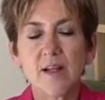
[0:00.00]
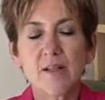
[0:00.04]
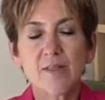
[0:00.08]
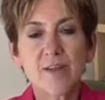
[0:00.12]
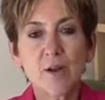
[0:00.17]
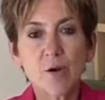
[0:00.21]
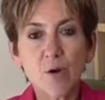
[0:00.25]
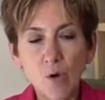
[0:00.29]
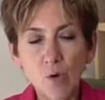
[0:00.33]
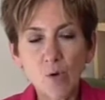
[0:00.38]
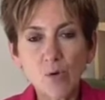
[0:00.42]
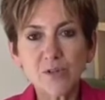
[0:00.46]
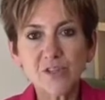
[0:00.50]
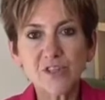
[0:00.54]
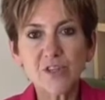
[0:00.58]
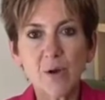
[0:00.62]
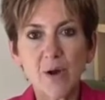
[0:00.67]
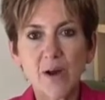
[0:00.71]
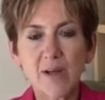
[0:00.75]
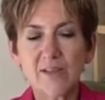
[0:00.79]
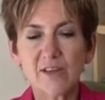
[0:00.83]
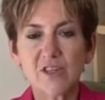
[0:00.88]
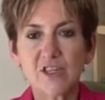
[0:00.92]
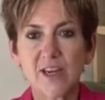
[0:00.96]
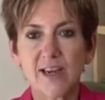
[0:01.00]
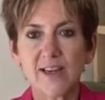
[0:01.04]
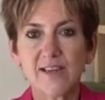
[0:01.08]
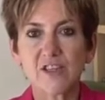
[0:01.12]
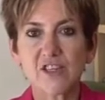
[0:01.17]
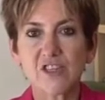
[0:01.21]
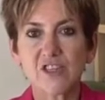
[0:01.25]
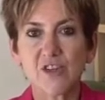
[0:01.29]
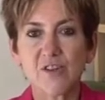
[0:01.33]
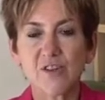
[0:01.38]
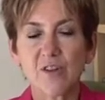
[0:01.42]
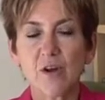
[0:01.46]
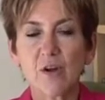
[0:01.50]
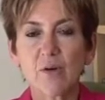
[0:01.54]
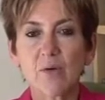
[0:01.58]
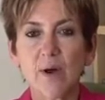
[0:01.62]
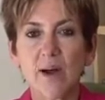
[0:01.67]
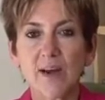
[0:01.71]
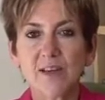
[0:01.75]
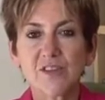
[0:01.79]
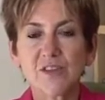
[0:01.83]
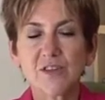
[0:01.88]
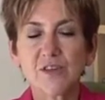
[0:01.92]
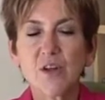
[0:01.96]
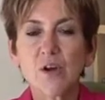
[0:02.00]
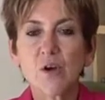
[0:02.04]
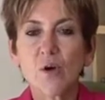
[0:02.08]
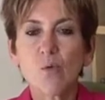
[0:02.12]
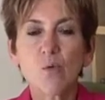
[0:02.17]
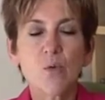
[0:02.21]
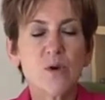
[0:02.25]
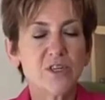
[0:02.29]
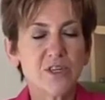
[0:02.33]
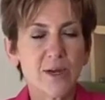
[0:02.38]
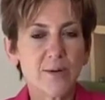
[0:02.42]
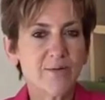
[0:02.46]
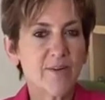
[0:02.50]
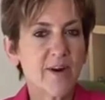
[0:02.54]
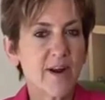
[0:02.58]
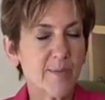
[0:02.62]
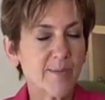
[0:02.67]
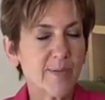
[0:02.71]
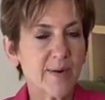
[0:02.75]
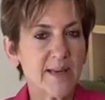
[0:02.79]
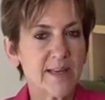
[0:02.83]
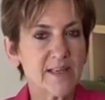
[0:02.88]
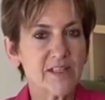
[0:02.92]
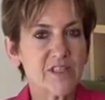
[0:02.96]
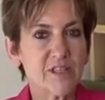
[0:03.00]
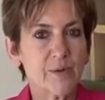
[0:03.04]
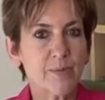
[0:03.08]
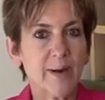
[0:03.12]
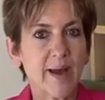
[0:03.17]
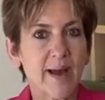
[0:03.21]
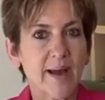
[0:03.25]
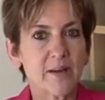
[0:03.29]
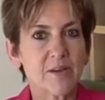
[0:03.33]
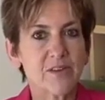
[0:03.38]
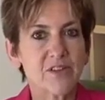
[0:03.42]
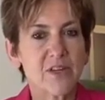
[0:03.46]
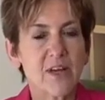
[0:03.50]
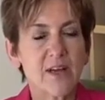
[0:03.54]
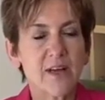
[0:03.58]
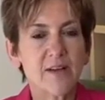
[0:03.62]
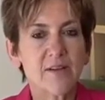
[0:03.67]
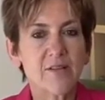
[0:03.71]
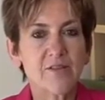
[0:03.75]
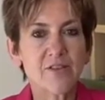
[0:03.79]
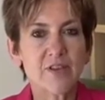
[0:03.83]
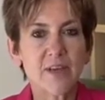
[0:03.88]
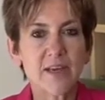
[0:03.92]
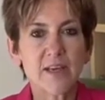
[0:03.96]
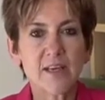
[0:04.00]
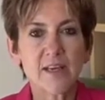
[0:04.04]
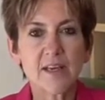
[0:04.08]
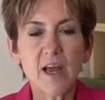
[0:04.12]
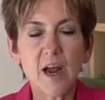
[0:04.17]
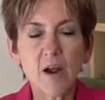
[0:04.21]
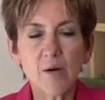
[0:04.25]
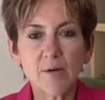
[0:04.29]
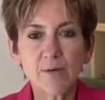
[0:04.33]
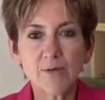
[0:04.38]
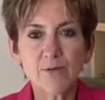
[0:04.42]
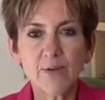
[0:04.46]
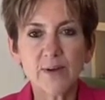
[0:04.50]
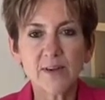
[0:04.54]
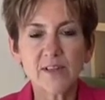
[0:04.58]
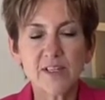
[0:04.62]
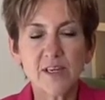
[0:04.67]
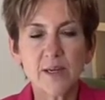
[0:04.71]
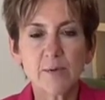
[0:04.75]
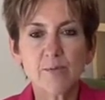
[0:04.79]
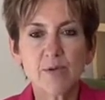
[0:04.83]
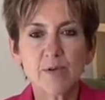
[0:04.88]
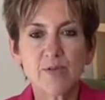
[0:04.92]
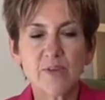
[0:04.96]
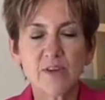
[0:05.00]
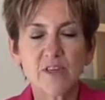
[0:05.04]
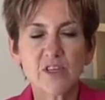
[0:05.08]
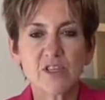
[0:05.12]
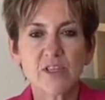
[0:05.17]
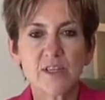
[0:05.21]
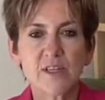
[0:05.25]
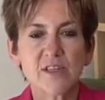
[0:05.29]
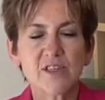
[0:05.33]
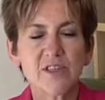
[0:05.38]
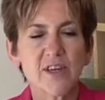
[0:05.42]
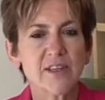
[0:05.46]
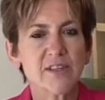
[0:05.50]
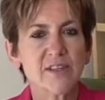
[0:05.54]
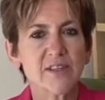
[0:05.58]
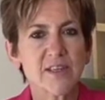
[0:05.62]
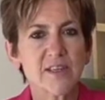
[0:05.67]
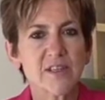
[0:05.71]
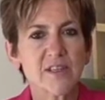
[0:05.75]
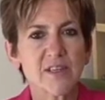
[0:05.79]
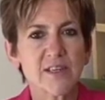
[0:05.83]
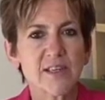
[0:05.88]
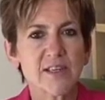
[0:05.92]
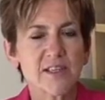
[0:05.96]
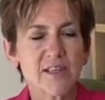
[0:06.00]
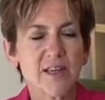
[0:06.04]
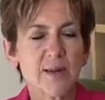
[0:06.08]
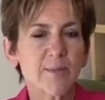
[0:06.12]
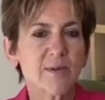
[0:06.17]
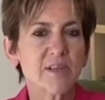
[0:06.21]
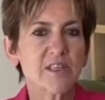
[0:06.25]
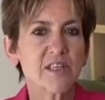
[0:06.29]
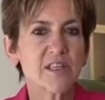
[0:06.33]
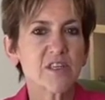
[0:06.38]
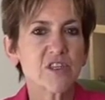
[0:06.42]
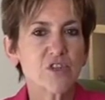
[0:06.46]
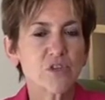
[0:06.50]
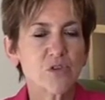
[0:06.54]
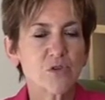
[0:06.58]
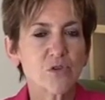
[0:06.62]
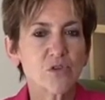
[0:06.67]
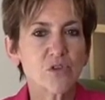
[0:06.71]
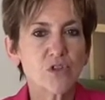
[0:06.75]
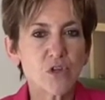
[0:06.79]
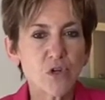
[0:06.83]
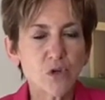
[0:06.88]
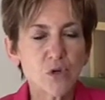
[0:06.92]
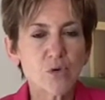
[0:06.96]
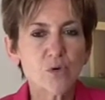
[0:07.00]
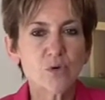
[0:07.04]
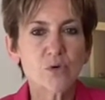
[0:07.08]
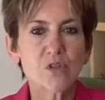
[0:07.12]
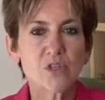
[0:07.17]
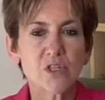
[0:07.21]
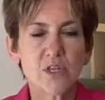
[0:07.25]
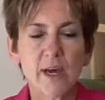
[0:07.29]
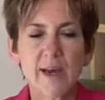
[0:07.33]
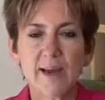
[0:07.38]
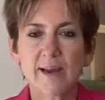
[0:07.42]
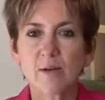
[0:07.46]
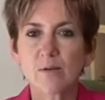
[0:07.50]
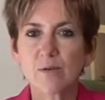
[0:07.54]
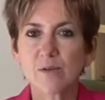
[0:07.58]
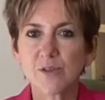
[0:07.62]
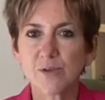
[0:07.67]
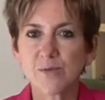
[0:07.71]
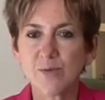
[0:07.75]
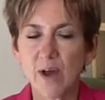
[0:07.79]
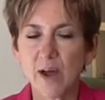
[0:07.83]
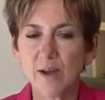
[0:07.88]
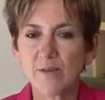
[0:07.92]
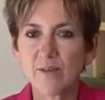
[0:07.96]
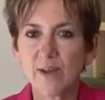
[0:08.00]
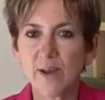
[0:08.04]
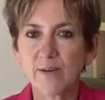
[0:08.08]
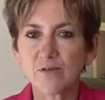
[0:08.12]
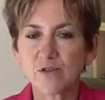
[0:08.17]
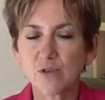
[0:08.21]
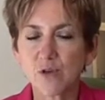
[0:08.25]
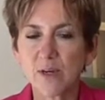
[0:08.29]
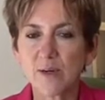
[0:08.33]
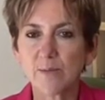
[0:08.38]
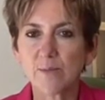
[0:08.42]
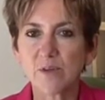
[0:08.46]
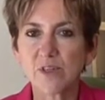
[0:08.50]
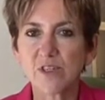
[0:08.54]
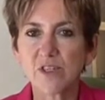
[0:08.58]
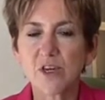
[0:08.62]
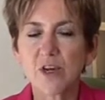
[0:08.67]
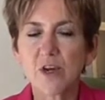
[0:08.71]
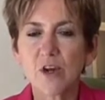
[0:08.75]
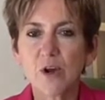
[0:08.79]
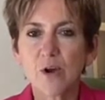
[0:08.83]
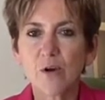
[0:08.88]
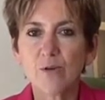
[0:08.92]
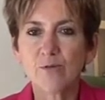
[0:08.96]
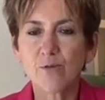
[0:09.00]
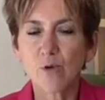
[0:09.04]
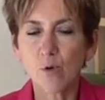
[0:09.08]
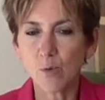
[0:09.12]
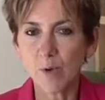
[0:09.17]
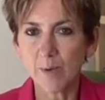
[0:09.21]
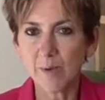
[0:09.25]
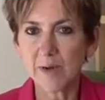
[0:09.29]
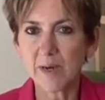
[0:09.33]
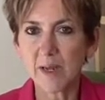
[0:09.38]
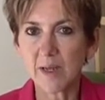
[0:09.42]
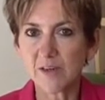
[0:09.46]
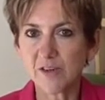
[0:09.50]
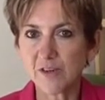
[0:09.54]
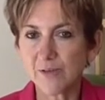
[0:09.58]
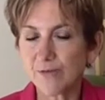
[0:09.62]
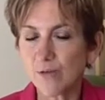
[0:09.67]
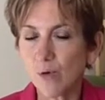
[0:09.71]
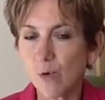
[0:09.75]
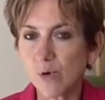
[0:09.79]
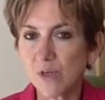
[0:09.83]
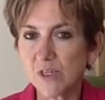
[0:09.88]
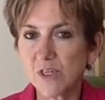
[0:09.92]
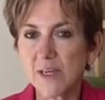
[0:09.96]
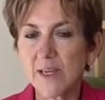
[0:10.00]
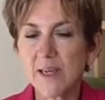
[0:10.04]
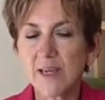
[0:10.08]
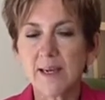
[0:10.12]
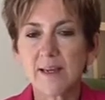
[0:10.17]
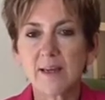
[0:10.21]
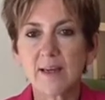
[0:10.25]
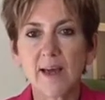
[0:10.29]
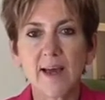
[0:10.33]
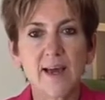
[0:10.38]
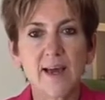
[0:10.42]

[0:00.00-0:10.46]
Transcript: There are also other changes on the horizon, which I'm very pleased about. The current funding provision in Sussex is limited to 2 cycles of IVF treatment for women under 40 in a